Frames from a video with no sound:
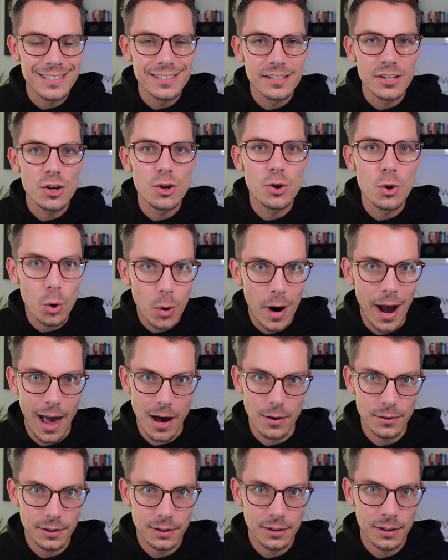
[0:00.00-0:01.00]
into your
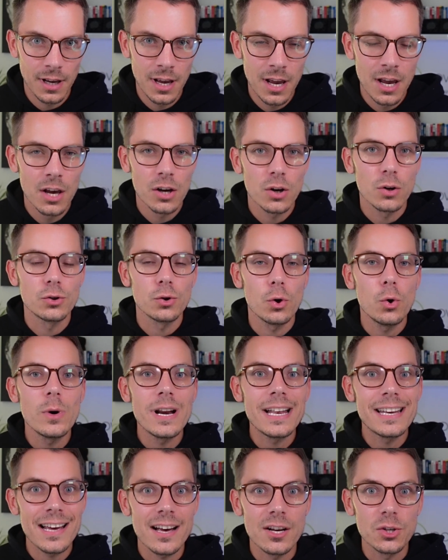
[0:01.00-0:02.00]
house, because all
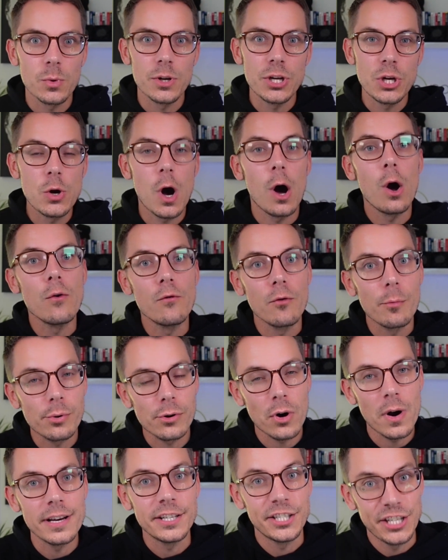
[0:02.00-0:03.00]
it does when you
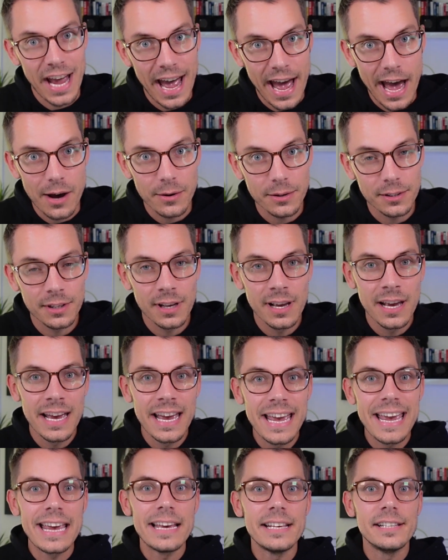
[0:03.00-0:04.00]
overprice your house
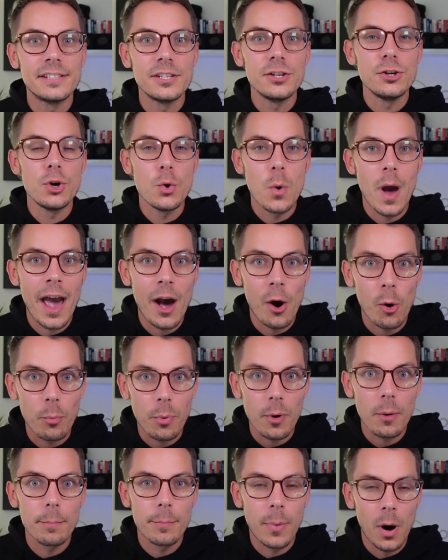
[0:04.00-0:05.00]
is you help
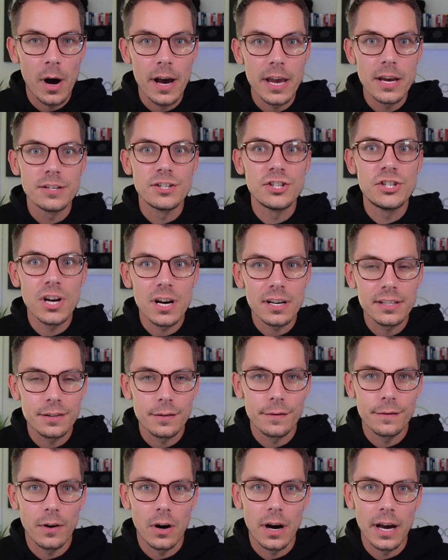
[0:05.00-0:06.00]
buyers
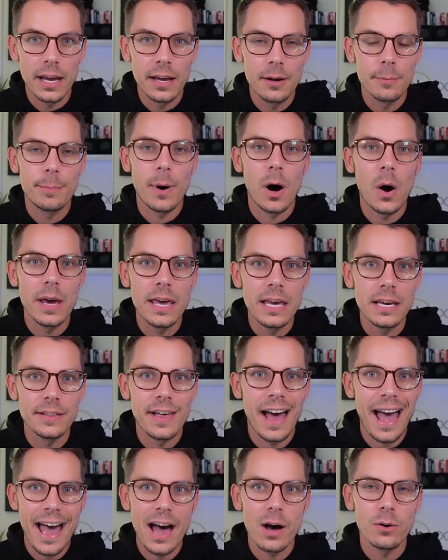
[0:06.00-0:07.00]
justify buying the
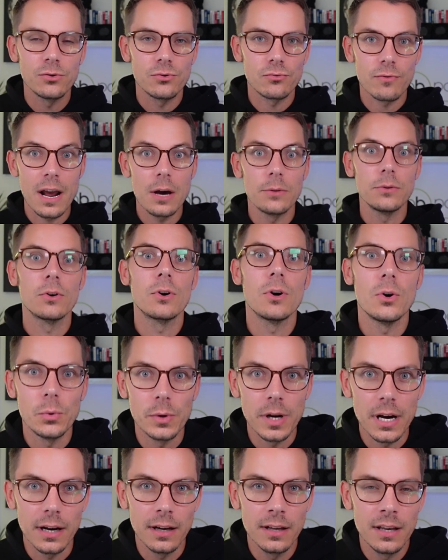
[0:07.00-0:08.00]
house round the
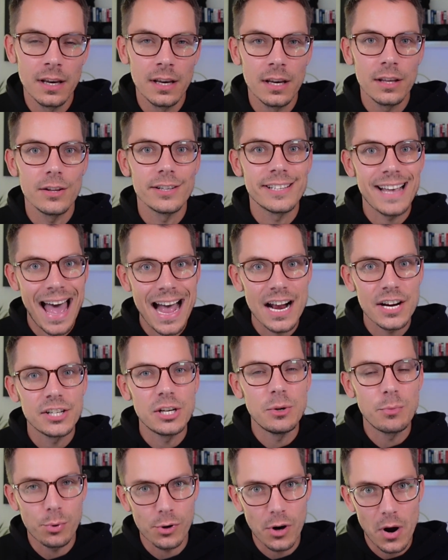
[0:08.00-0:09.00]
corner that's
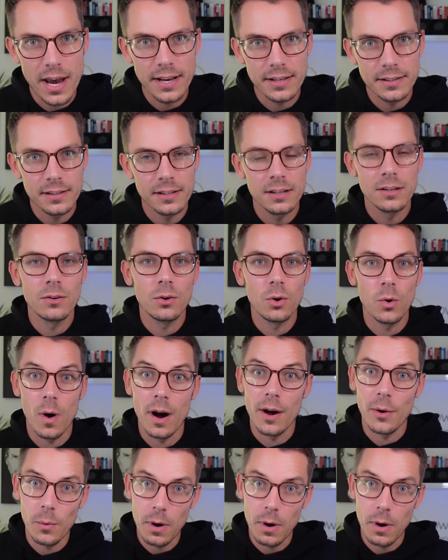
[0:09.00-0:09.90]
actually priced quite